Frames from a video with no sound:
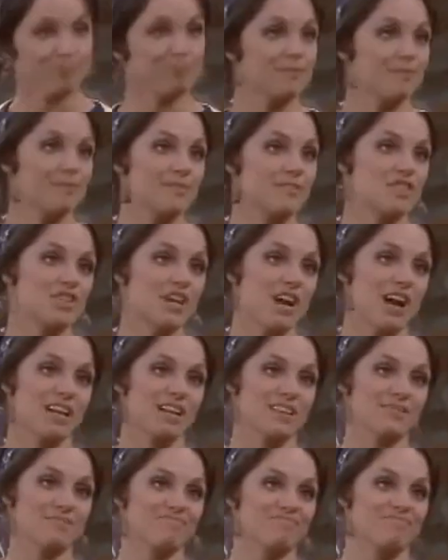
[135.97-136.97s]
Chuck,
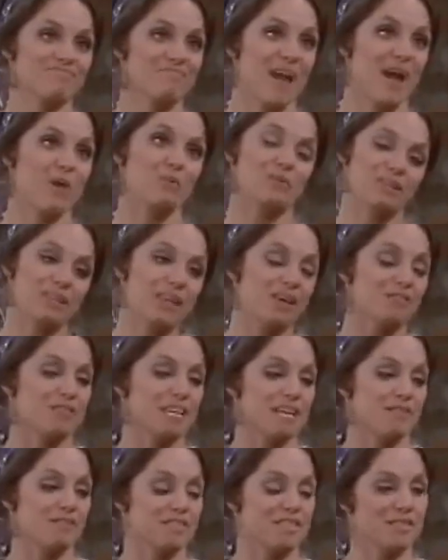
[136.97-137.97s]
I would love to
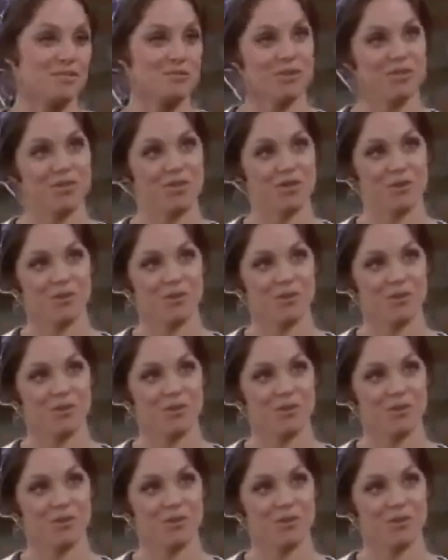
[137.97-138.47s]
have dinner with you.